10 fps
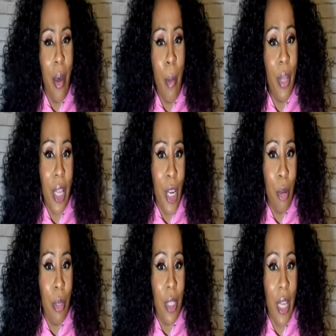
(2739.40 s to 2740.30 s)
but then he
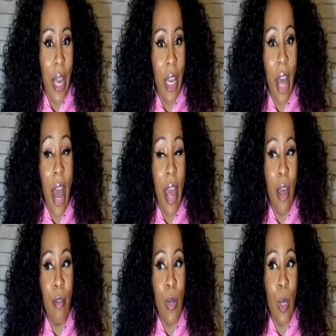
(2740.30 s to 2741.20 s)
was like i
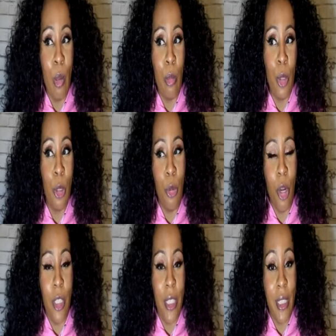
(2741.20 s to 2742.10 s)
have um two
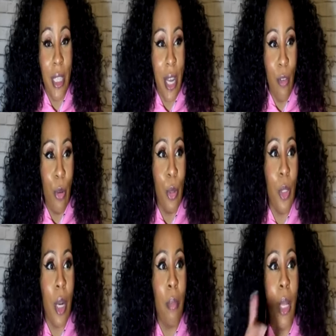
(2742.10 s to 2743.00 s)
autistic
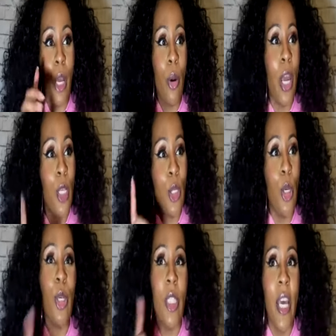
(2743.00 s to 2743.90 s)
nephews and i'm like okay so
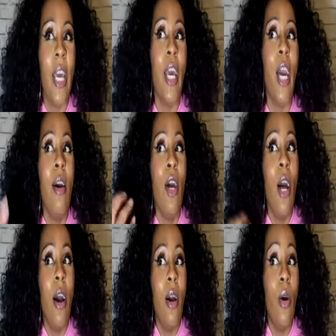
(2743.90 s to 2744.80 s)
you're saying
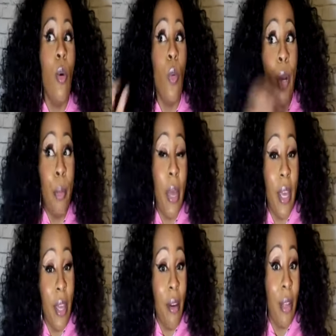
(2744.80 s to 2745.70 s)
we're
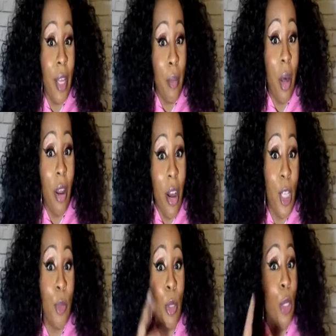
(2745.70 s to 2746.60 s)
making everything about
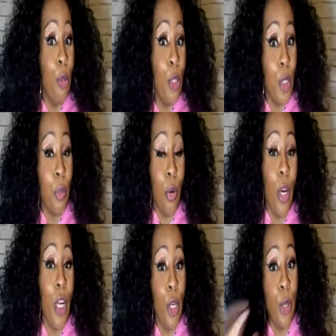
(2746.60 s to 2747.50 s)
us, but you just
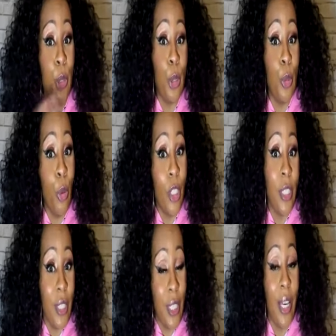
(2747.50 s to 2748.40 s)
brought in your two
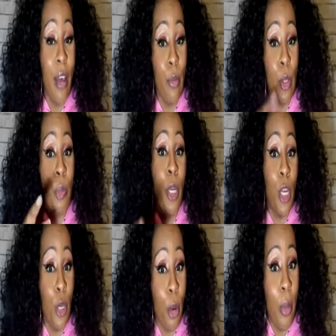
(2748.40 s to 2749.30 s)
autistic nephews,
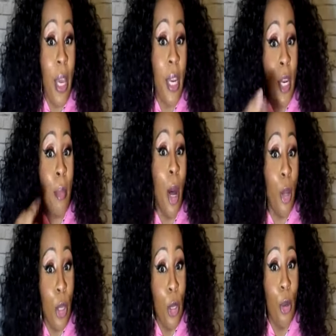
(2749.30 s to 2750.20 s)
meaning you're making it
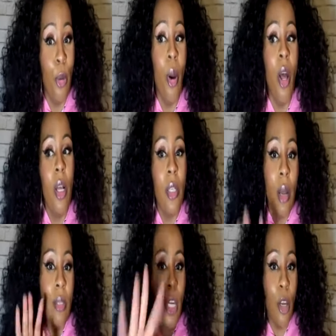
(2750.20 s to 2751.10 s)
about you. So
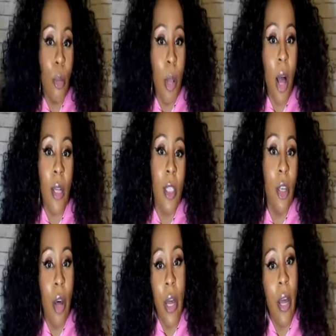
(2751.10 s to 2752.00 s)
I was like, you're blocked. You
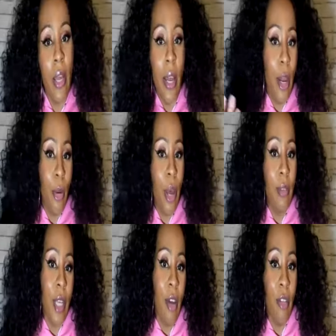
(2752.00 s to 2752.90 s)
know, I, I, I don't
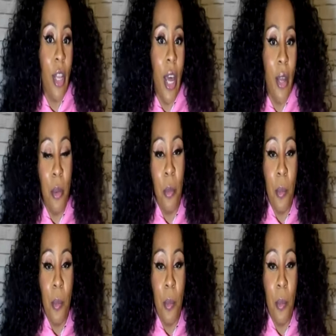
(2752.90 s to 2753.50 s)
have time for that. Yeah,